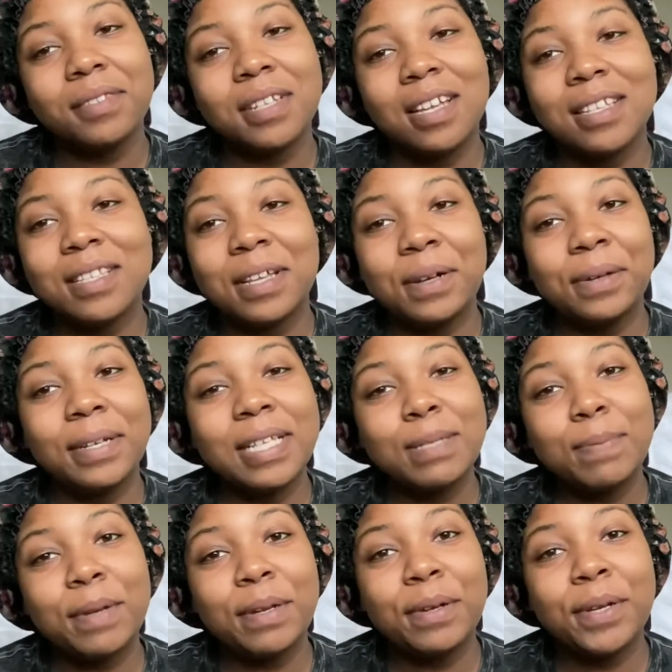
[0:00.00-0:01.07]
So
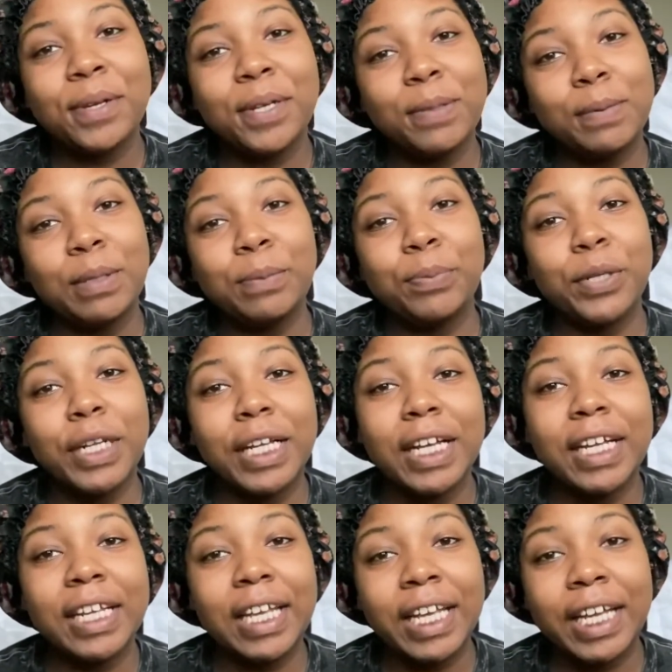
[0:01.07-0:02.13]
it's been a pretty
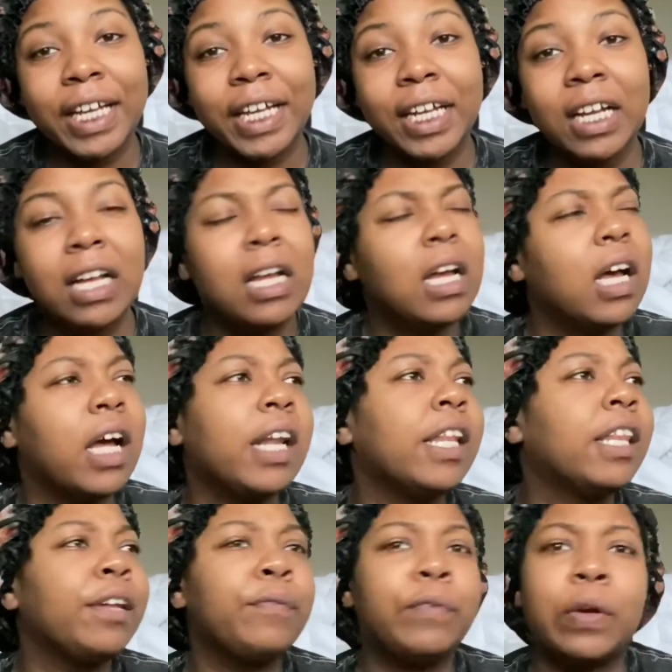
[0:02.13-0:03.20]
good year,
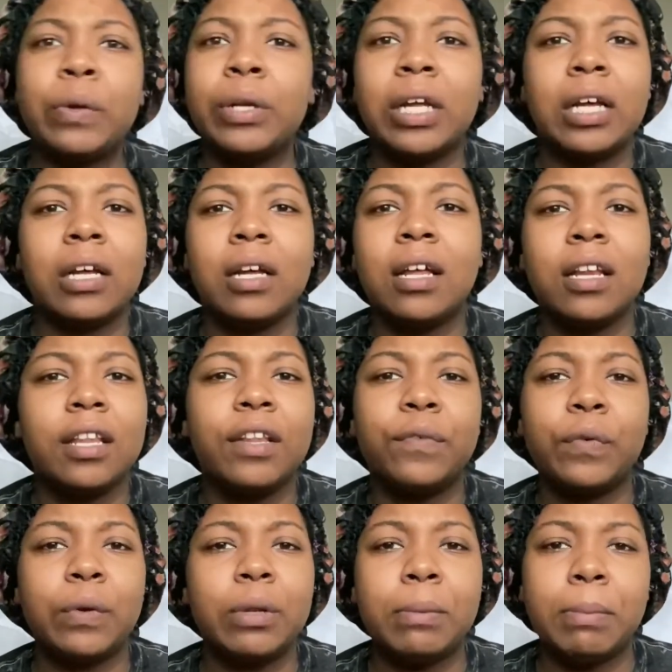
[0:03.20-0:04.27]
other than
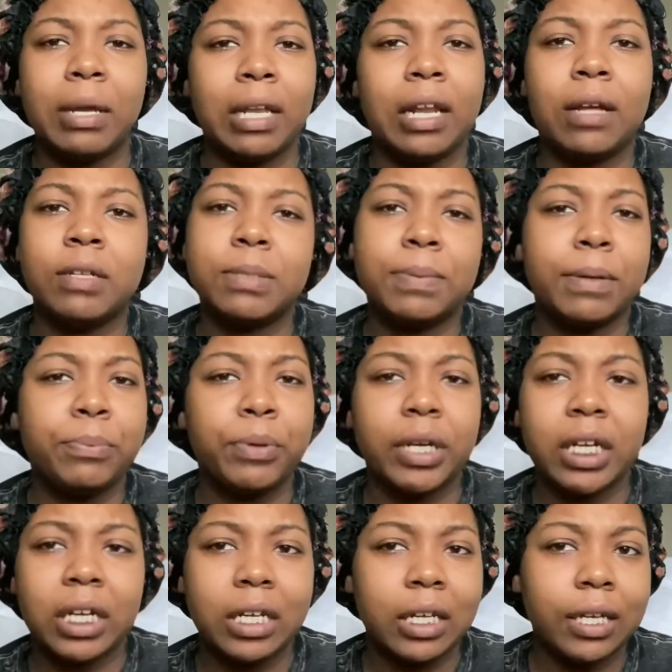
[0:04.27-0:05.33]
Rona being out. It's been a
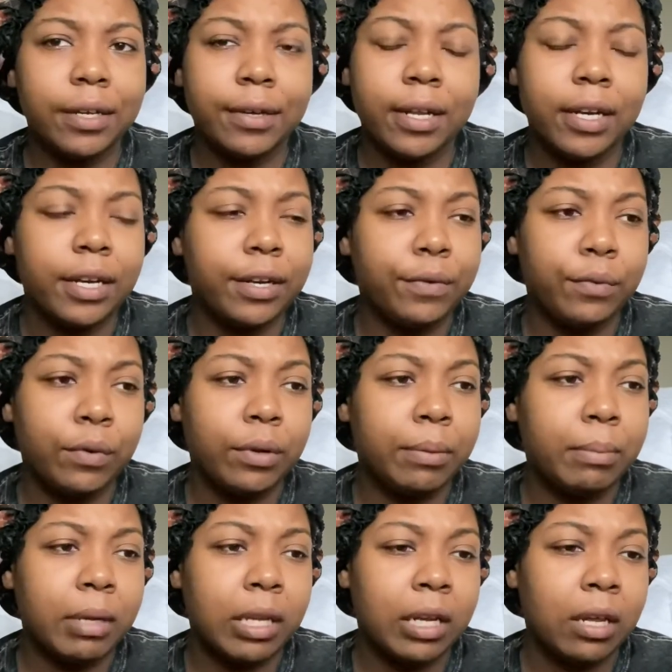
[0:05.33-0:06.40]
pretty good year other than
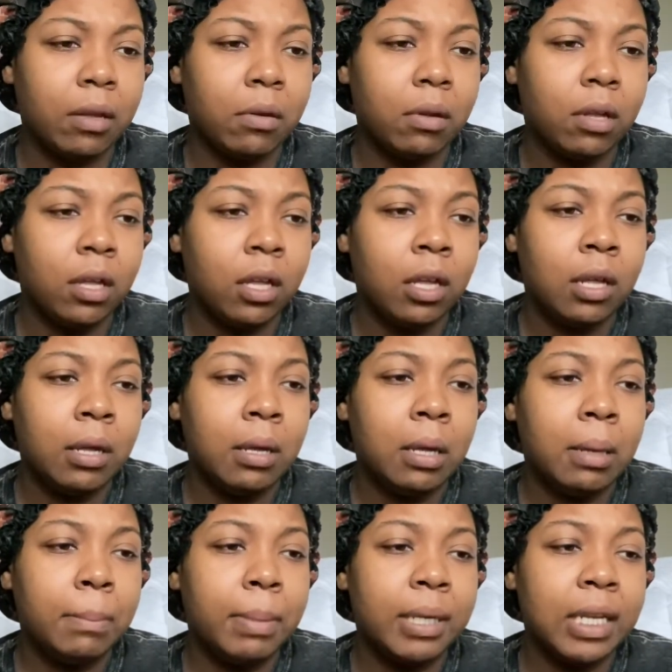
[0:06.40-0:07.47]
Rona being out.
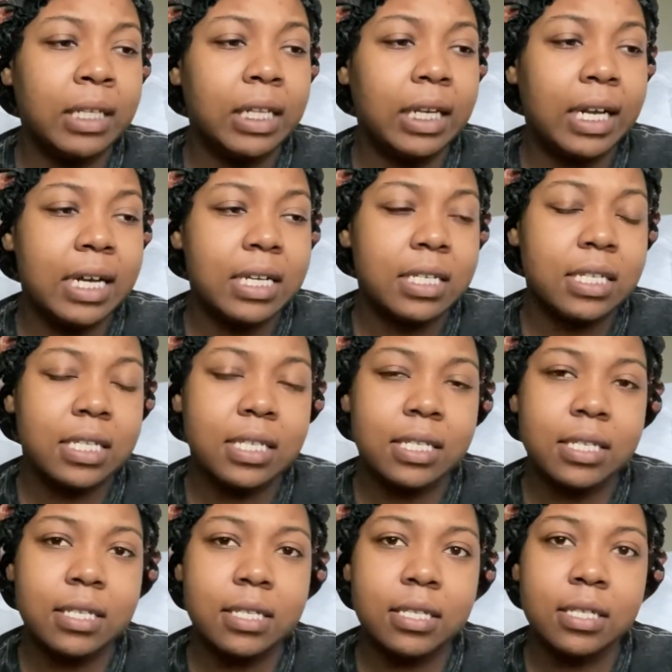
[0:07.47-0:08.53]
But
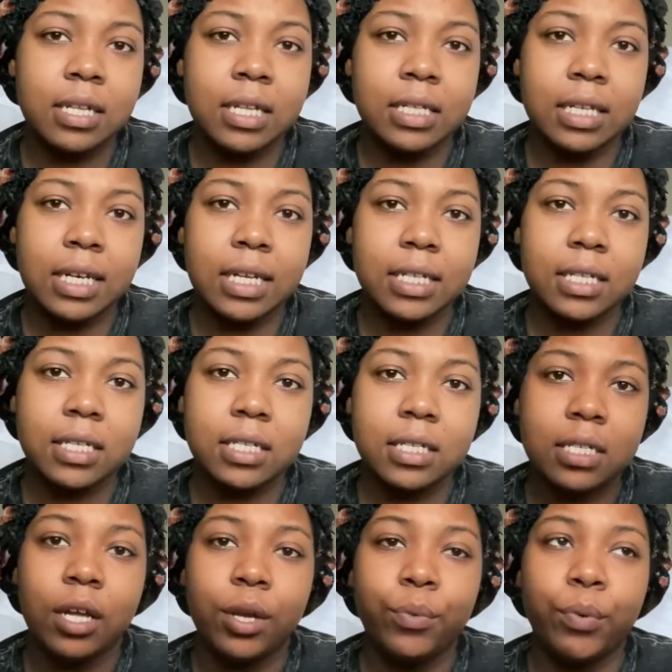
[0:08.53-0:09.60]
nonetheless,
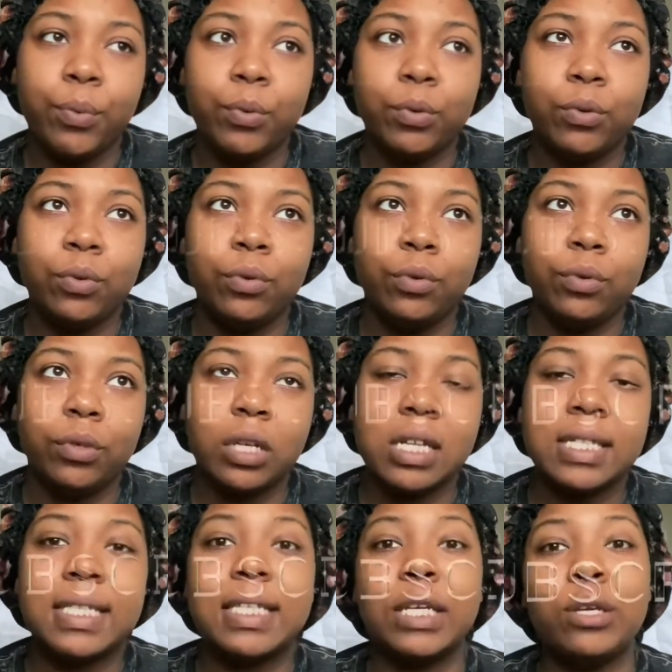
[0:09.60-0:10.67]
we will
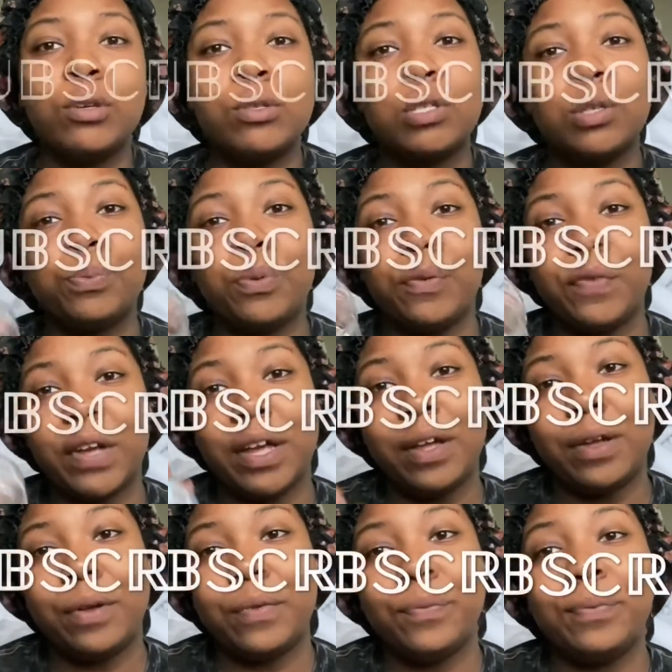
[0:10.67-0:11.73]
continue to
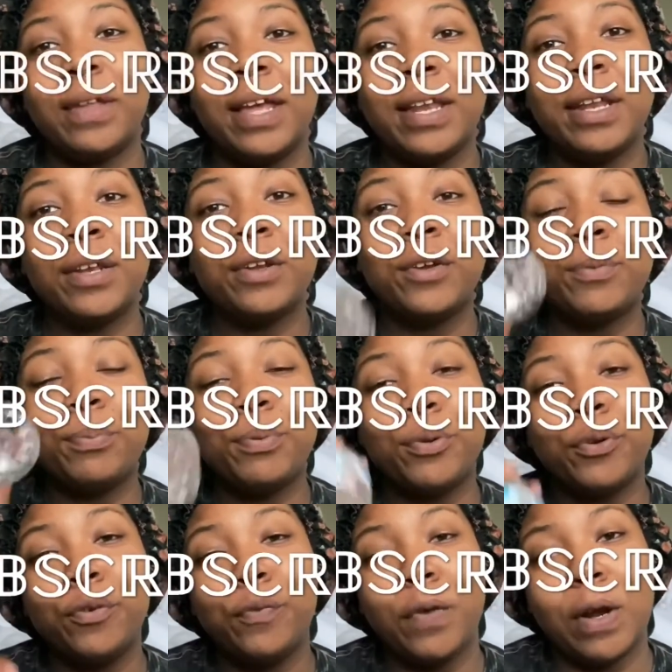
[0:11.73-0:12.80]
prevail and
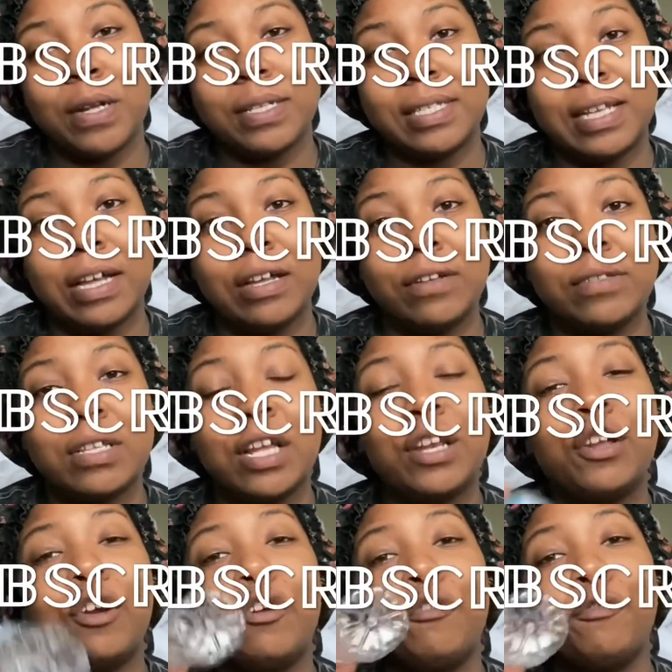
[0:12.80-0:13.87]
improve ourselves
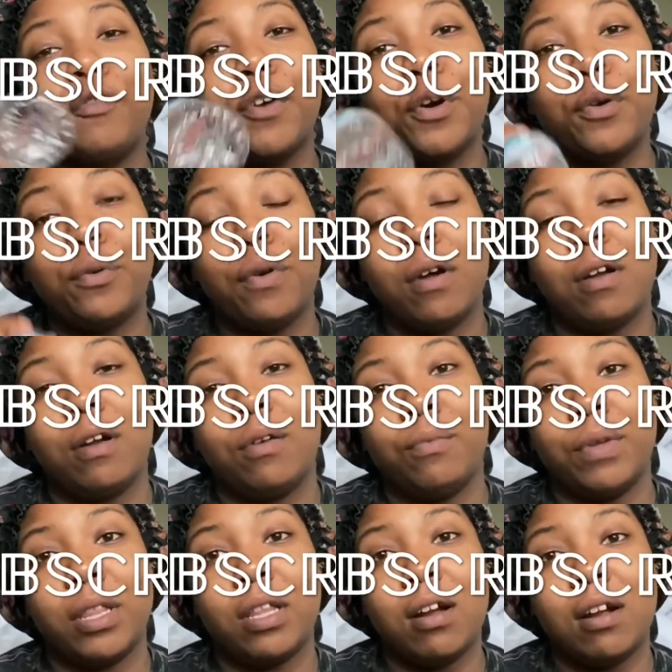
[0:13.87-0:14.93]
and grow
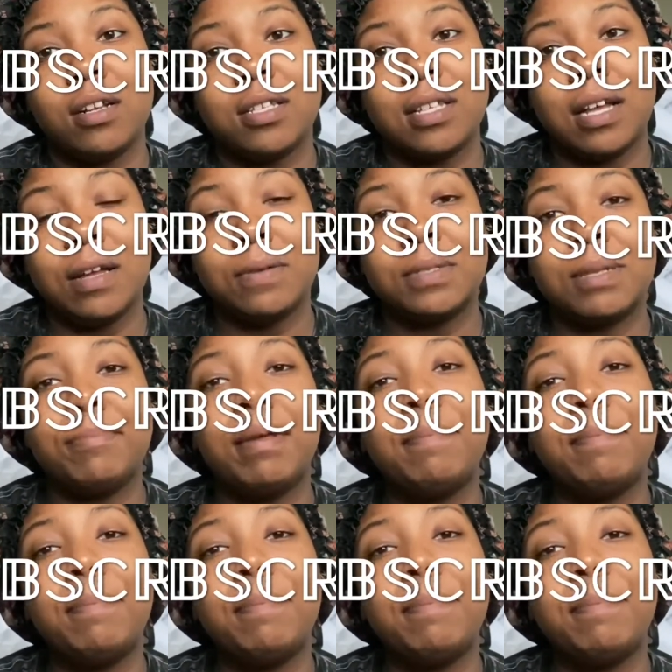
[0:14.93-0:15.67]
with ourselves and be